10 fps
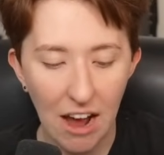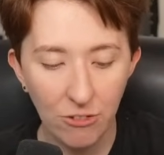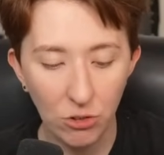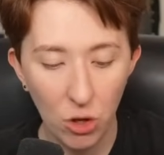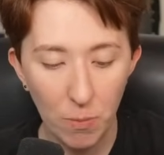
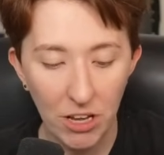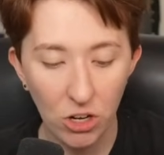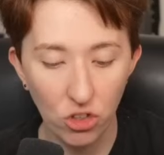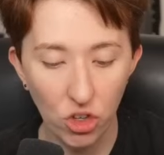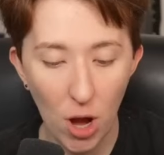after Lo Binghe
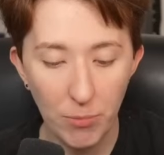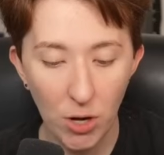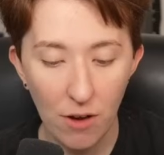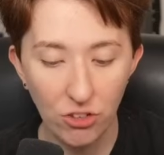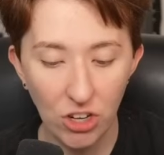chopped
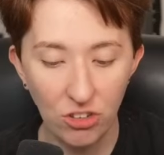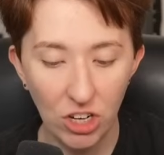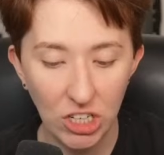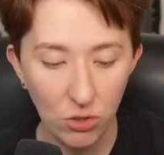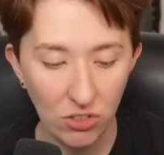off Shen
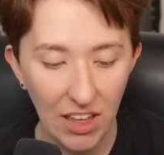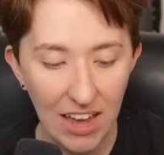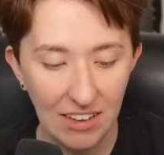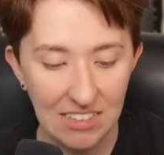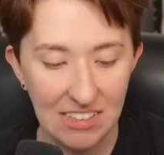Qingqiu's
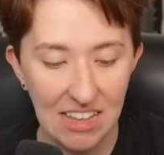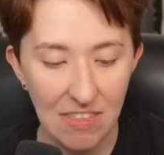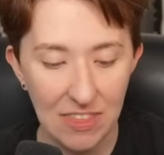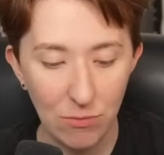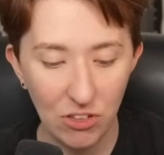legs and
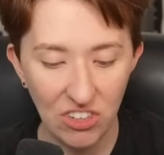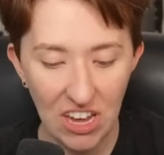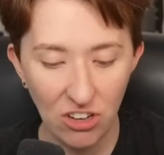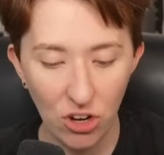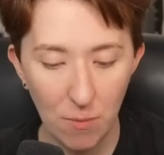sent them to
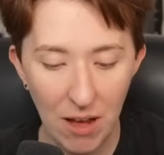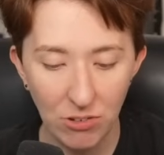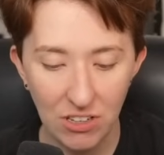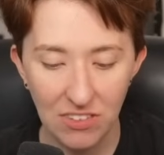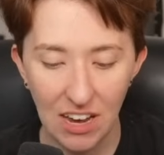Sangzhang
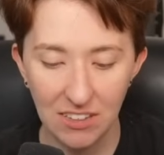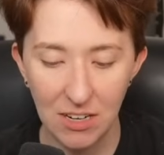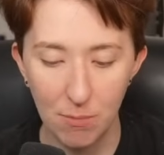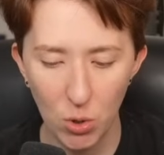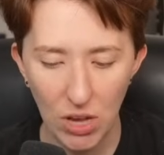Mountain Sect in
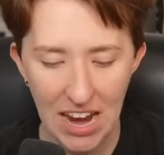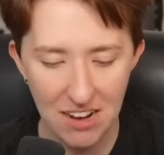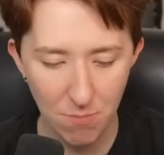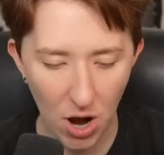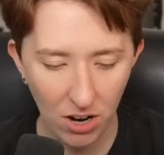a
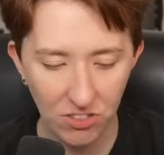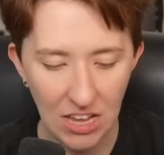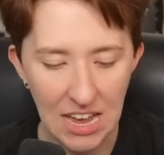brocade box.